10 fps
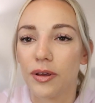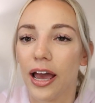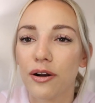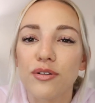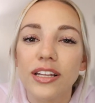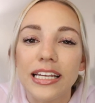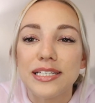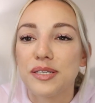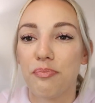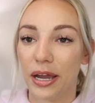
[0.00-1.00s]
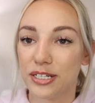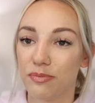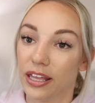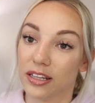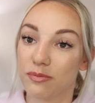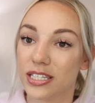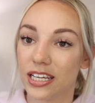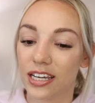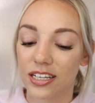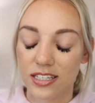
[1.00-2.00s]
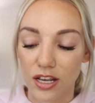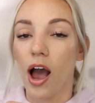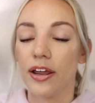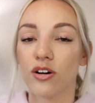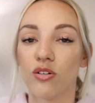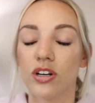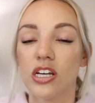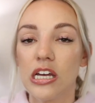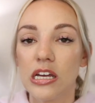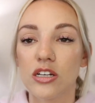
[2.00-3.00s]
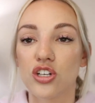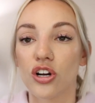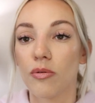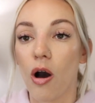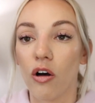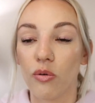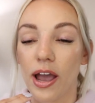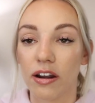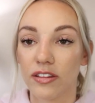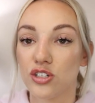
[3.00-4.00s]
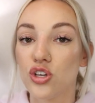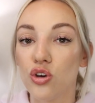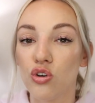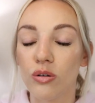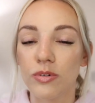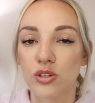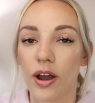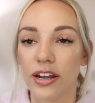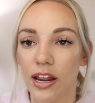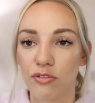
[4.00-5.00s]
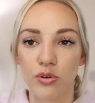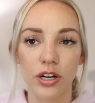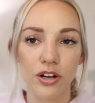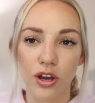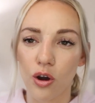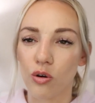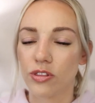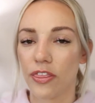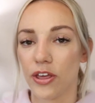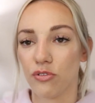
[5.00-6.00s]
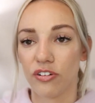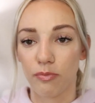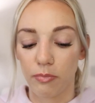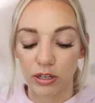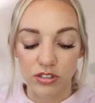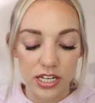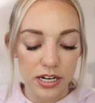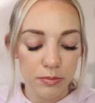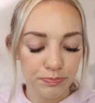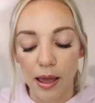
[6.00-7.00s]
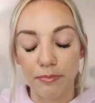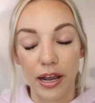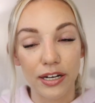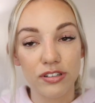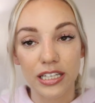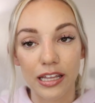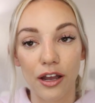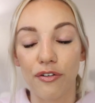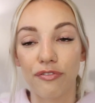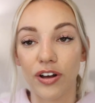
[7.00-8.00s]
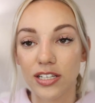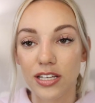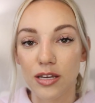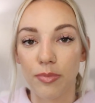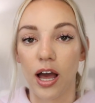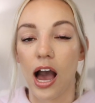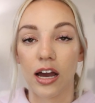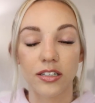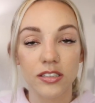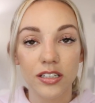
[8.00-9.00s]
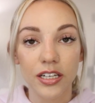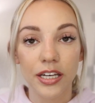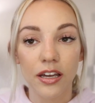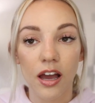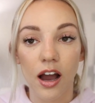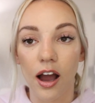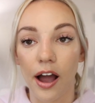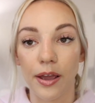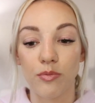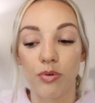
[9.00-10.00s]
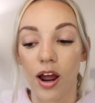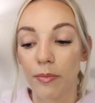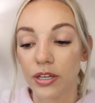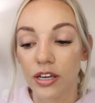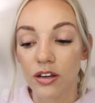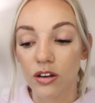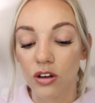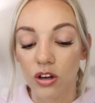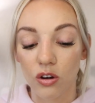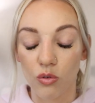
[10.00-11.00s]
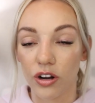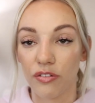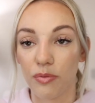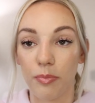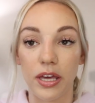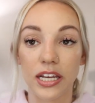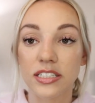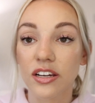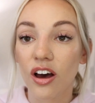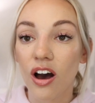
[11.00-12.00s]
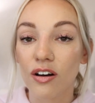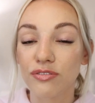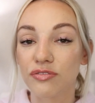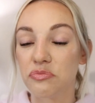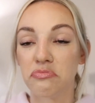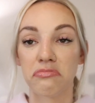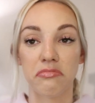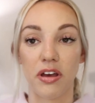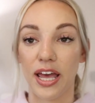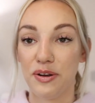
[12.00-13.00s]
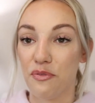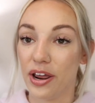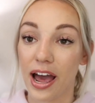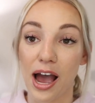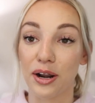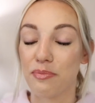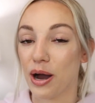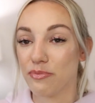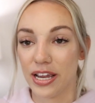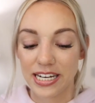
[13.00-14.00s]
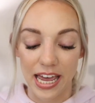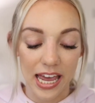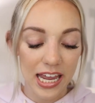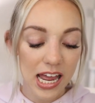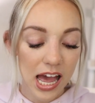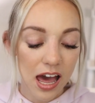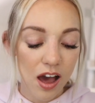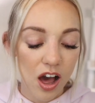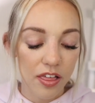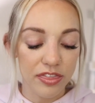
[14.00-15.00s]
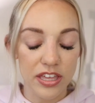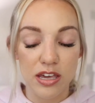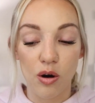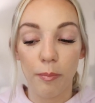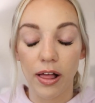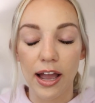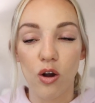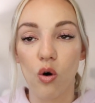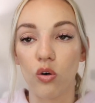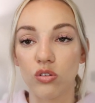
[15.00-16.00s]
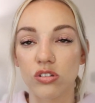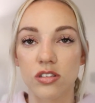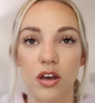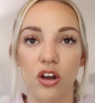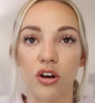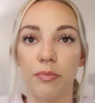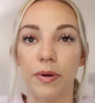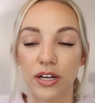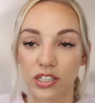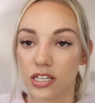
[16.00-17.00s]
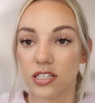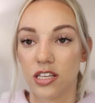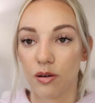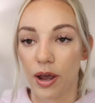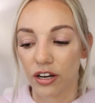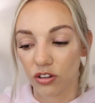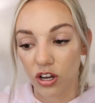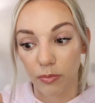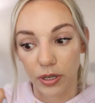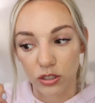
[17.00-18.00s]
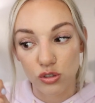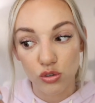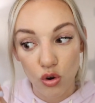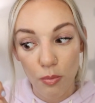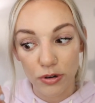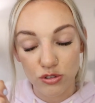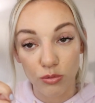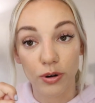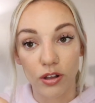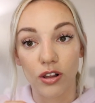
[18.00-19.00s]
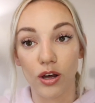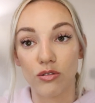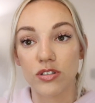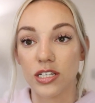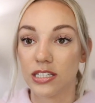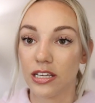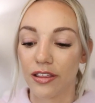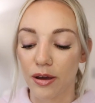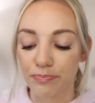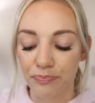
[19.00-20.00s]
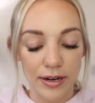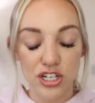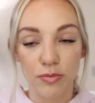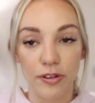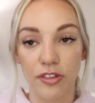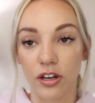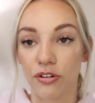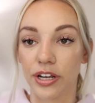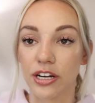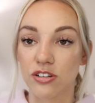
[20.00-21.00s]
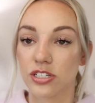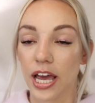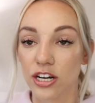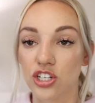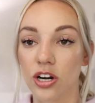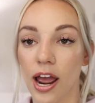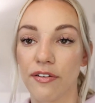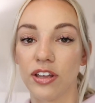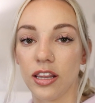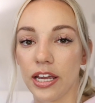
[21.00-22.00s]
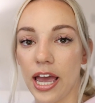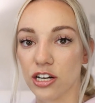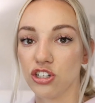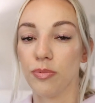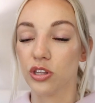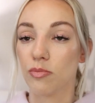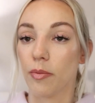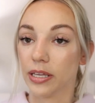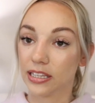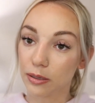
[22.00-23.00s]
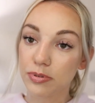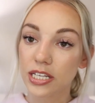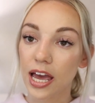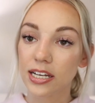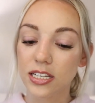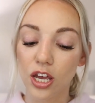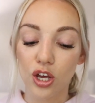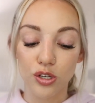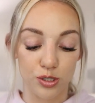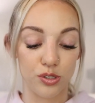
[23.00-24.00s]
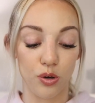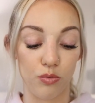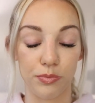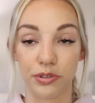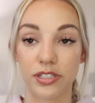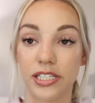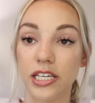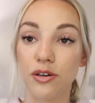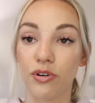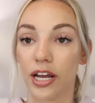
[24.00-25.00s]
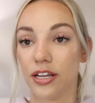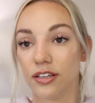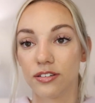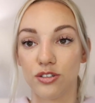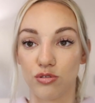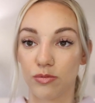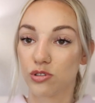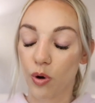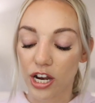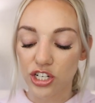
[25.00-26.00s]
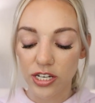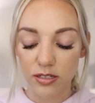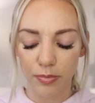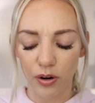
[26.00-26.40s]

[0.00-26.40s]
I don't inspect my lipsticks. I don't turn them all the way out of the tube, so I never would have known that they would have melted. I might have seen like a fuzzy, but honestly, I probably would have picked it off and went on about my day. The black holes could barely see them. I had to look up like super, super close to see them. I'm not sure about the gradients or texture. I haven't like actually put them on my lips yet. So we will see when I do some swatches.